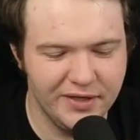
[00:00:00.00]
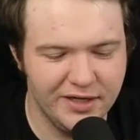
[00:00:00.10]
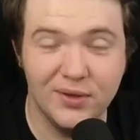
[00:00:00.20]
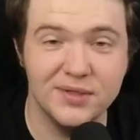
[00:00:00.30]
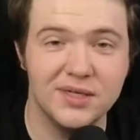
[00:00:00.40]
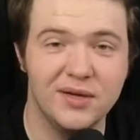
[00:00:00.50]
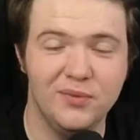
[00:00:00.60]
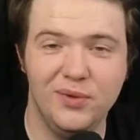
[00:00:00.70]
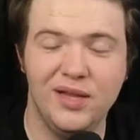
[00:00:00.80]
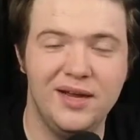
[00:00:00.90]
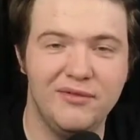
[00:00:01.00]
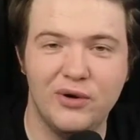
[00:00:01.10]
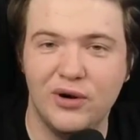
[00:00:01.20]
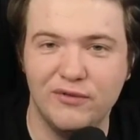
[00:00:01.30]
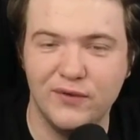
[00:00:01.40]
all of a sudden we'll have
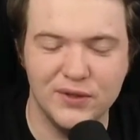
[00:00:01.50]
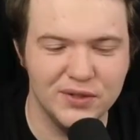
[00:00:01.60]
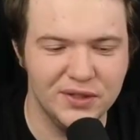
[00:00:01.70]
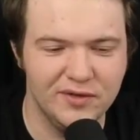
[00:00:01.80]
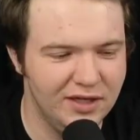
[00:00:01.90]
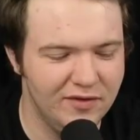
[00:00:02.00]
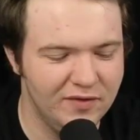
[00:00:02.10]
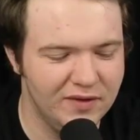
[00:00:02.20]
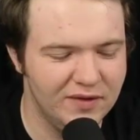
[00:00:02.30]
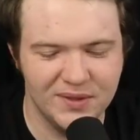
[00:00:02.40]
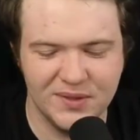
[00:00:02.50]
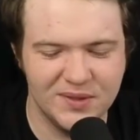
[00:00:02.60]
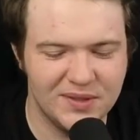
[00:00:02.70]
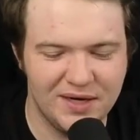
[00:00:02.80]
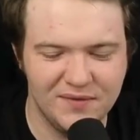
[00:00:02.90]
our version of
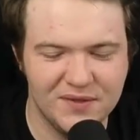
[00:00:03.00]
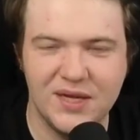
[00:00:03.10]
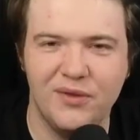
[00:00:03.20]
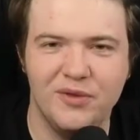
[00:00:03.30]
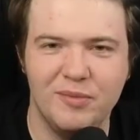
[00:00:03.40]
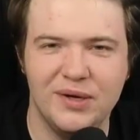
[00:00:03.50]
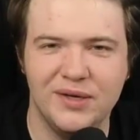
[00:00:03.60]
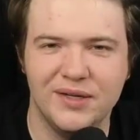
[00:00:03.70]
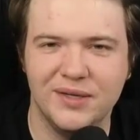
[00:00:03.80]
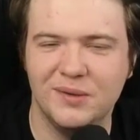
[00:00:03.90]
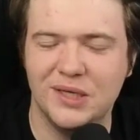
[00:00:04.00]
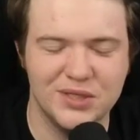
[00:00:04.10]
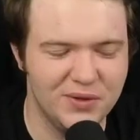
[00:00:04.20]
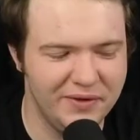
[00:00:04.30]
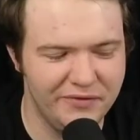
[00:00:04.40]
this kind of South America
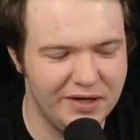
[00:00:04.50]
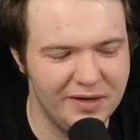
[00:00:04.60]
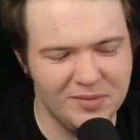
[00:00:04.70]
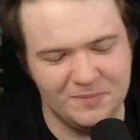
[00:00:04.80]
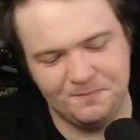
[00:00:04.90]
Lustria vibe.